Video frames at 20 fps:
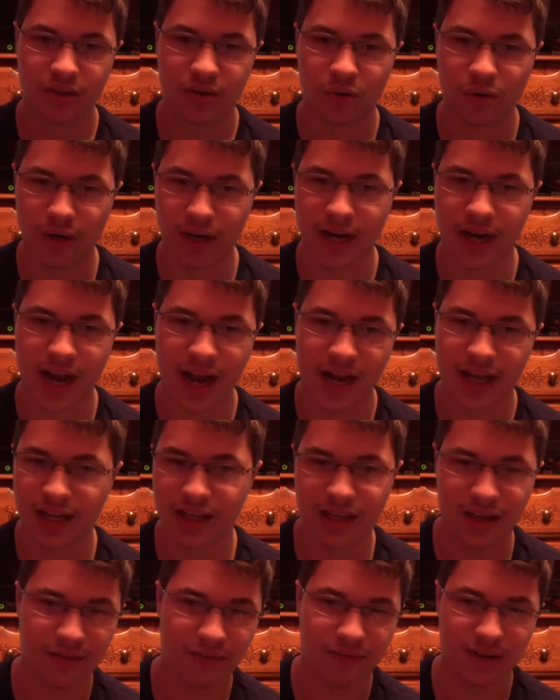or
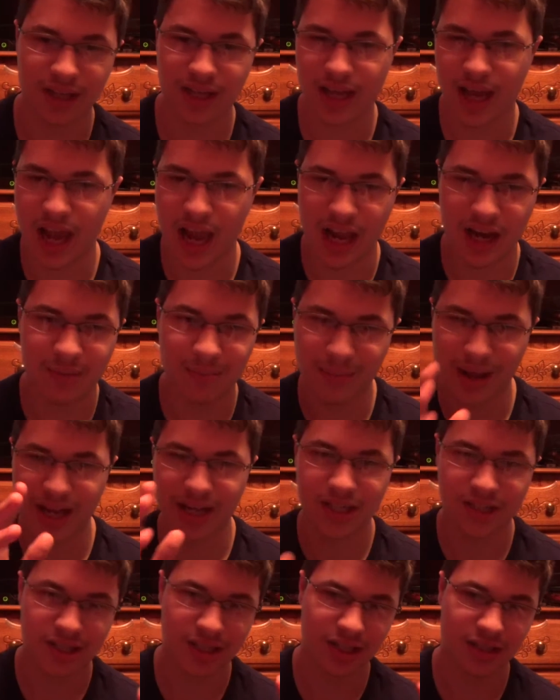any of the
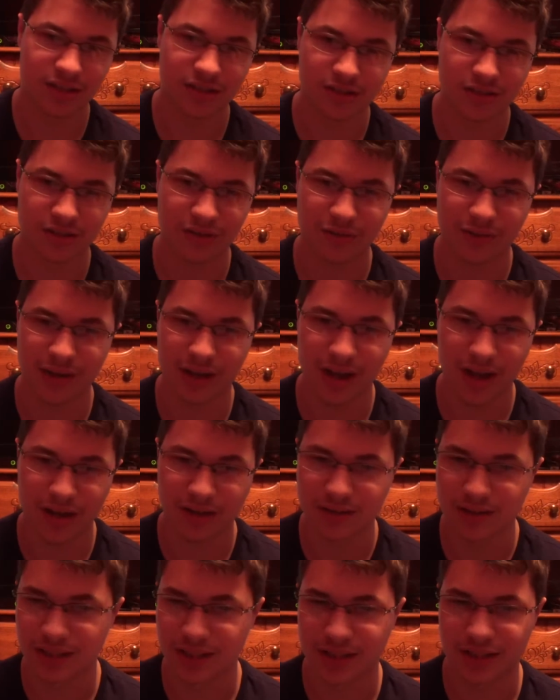animations
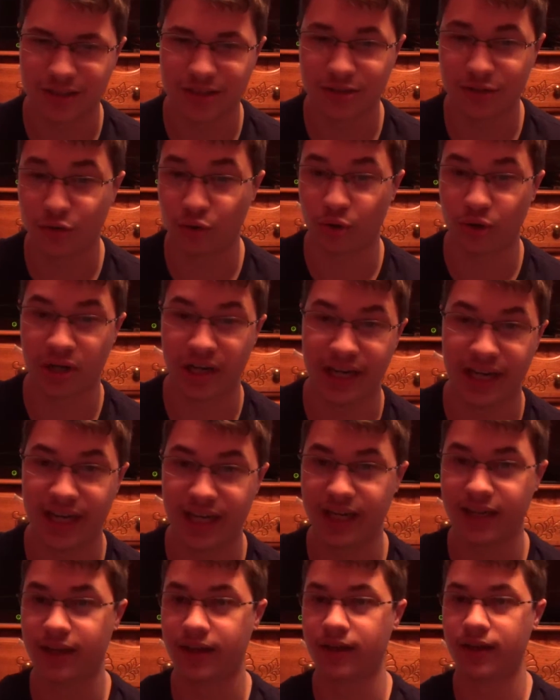on the
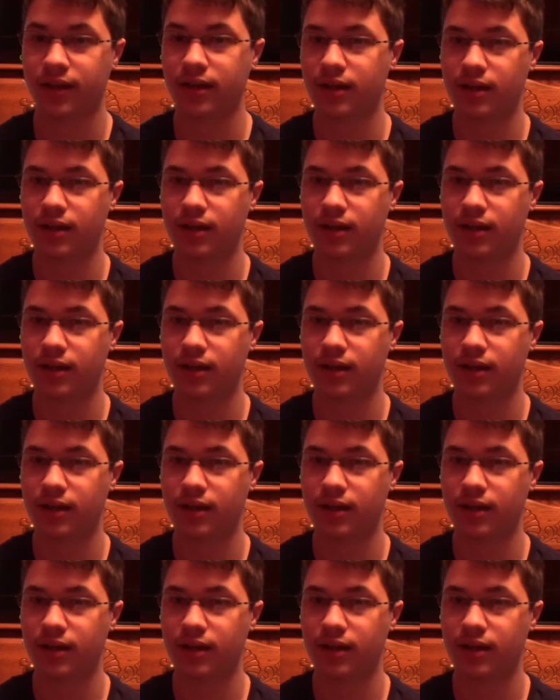screen